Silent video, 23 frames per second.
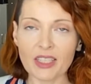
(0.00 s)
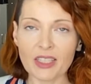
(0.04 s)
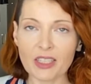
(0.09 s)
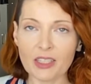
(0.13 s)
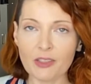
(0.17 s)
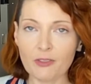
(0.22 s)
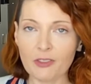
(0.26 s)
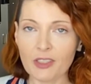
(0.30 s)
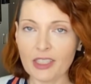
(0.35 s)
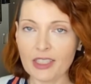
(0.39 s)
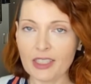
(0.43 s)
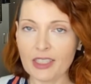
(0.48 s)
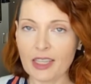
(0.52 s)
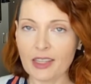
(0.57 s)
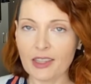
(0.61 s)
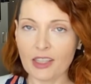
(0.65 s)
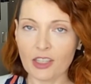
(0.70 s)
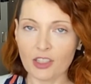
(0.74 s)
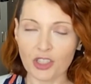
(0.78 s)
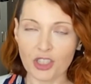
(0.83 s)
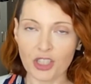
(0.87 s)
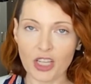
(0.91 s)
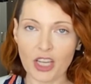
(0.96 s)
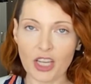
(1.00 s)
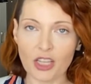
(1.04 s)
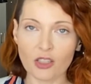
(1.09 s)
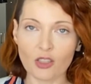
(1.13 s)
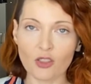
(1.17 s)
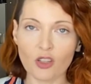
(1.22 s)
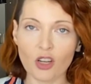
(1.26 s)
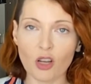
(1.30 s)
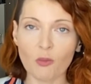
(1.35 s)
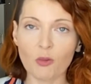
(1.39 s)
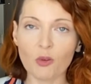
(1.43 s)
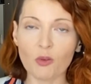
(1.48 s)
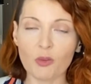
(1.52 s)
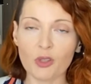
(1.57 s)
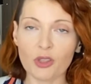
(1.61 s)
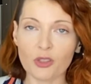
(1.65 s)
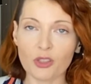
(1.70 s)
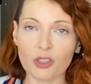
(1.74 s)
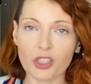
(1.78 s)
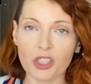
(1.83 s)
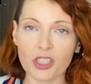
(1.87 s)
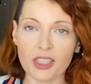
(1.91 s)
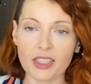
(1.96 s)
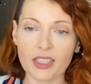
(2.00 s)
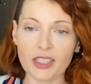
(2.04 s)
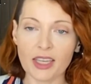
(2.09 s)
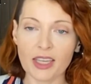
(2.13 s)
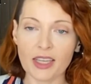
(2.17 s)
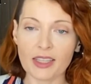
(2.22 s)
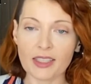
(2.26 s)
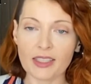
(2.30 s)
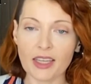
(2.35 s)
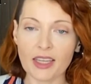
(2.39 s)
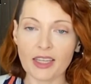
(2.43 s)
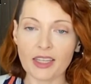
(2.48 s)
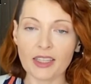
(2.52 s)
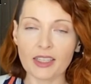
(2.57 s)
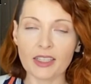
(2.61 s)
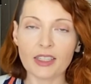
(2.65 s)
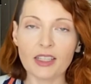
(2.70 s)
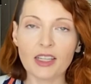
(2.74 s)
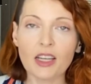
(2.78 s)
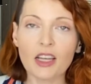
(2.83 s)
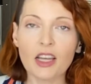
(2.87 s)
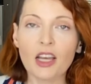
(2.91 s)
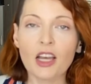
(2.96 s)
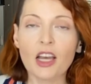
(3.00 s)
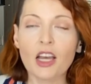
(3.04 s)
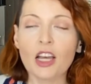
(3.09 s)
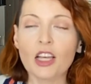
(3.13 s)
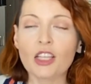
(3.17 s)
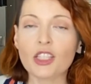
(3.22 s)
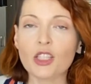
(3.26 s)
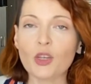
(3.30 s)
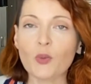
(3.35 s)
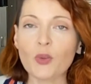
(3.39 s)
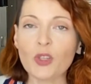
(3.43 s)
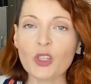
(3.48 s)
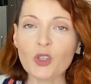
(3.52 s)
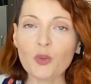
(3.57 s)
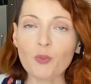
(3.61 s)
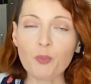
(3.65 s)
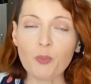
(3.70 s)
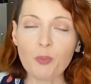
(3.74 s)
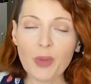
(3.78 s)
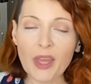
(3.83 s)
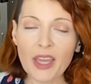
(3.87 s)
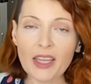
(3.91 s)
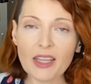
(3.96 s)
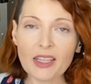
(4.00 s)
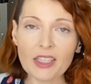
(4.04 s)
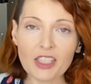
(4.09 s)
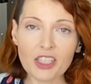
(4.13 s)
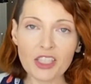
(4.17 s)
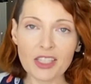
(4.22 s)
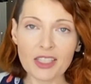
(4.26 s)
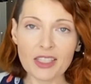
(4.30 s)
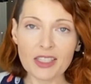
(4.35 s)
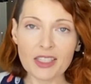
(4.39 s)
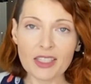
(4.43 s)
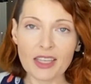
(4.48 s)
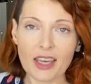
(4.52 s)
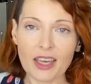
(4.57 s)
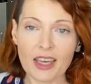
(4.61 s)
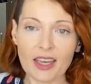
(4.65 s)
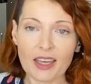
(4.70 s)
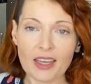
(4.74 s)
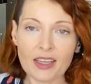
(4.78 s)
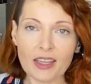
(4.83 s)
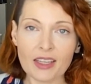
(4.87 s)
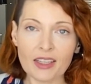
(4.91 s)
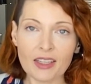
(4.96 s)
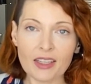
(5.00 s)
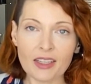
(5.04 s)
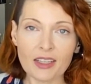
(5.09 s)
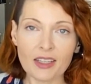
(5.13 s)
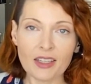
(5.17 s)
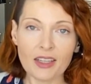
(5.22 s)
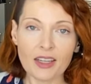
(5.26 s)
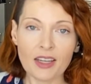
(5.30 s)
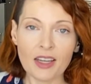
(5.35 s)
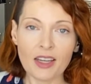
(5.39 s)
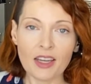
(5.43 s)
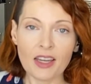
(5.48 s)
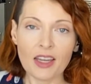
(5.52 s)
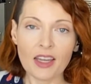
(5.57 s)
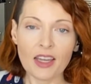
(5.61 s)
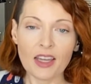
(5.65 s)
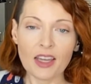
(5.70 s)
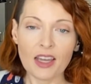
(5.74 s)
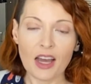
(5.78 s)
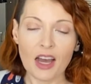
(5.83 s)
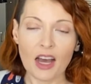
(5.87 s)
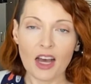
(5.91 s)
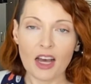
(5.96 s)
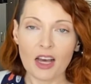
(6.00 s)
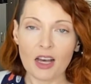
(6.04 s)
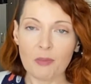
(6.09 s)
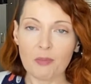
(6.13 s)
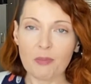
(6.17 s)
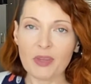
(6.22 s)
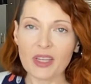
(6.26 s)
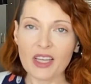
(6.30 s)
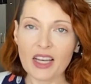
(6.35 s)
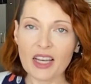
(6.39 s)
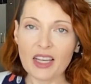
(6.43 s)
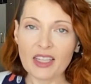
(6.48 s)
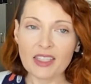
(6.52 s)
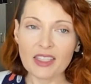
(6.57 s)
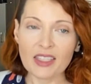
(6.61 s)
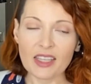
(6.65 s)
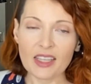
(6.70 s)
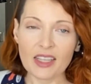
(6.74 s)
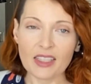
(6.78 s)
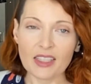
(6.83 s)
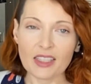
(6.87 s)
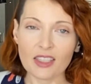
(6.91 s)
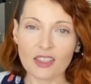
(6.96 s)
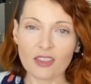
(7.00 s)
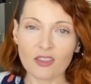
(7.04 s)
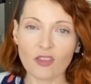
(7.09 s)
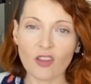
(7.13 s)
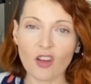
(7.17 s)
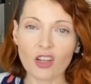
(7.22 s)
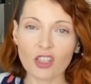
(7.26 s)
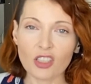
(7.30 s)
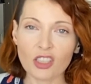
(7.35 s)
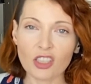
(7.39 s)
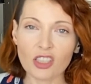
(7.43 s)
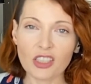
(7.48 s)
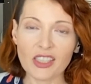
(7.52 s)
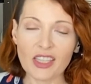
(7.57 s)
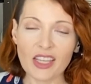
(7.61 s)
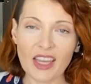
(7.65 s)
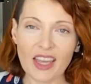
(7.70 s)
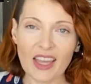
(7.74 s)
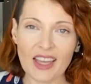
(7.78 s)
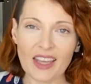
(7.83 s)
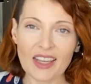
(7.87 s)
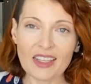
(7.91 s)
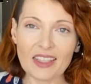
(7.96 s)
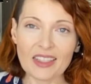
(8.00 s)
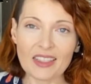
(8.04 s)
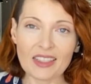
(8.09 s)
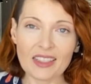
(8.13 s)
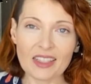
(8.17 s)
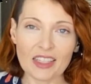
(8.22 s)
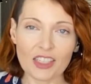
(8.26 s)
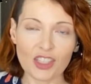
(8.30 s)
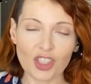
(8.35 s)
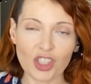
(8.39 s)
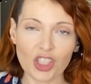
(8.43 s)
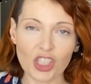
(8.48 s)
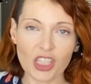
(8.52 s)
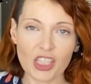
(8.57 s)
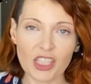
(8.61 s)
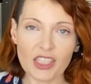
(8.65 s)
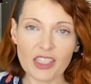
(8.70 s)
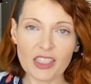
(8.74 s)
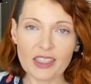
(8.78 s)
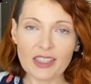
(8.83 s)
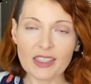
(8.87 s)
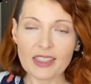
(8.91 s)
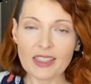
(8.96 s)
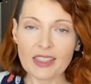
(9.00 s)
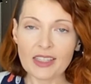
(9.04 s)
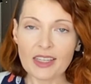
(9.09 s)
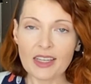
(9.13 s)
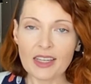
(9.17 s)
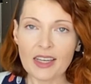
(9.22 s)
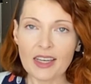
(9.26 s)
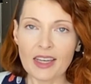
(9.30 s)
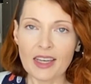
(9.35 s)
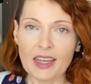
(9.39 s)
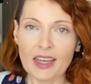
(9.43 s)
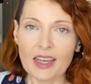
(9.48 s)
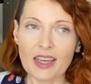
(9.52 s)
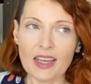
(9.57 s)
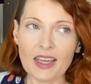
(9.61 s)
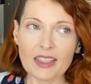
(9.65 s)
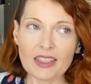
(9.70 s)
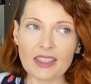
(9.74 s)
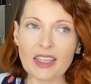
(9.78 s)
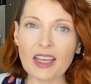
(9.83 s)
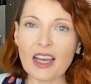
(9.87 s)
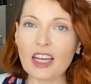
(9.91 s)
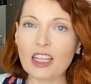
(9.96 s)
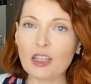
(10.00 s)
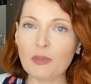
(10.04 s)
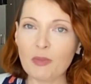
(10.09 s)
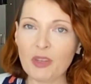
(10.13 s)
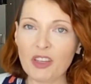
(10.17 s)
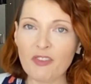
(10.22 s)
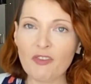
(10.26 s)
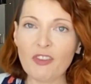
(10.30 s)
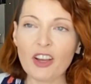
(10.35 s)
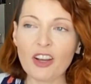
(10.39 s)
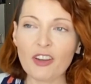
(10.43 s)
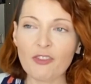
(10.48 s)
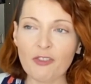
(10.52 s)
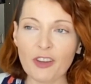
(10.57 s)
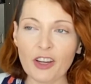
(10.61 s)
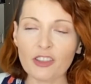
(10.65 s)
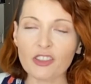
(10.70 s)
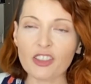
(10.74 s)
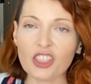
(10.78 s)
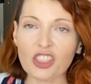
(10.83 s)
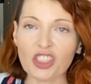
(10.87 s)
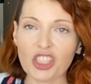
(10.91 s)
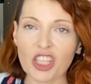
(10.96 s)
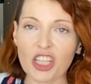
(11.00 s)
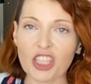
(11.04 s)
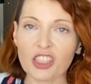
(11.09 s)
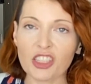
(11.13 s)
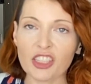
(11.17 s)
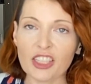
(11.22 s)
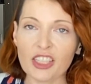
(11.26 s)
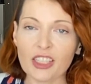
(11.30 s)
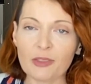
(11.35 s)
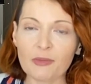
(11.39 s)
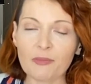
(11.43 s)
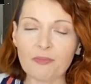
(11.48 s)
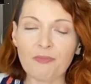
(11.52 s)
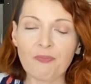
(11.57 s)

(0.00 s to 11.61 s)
Tiffany said that she has trouble with her cheesecake setting. So when you bake a cheesecake, Because it's largely eggs and cheese, it's going to be fairly jiggly.